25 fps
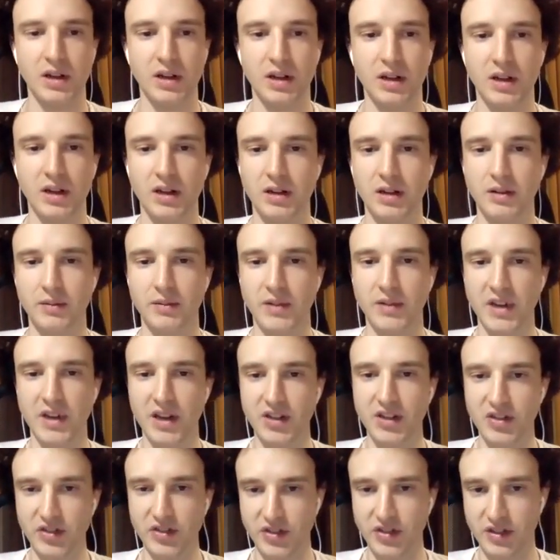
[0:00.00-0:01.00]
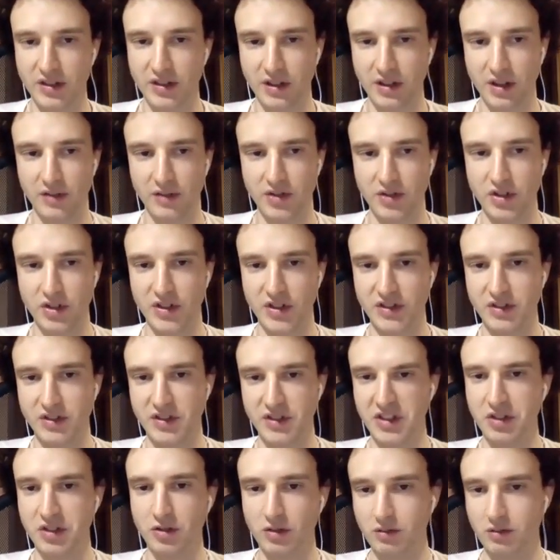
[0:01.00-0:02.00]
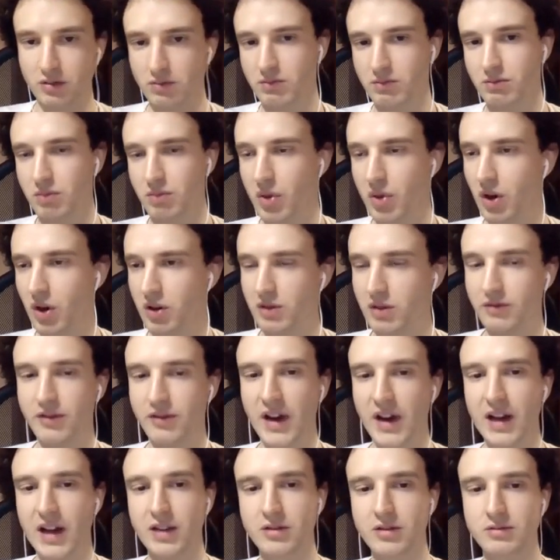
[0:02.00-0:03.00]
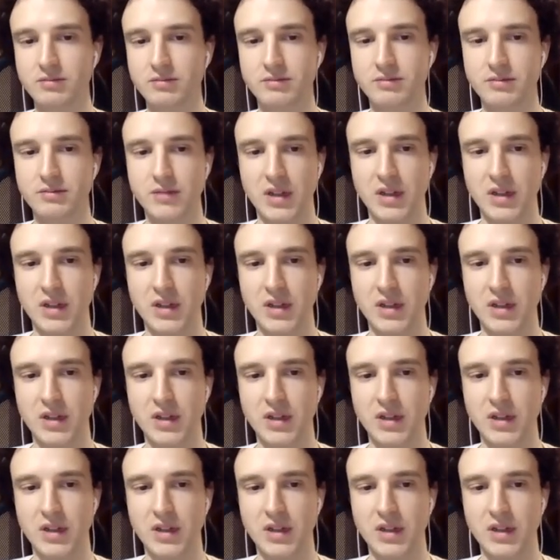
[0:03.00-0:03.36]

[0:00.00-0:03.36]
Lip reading: The agents have just a single block of value.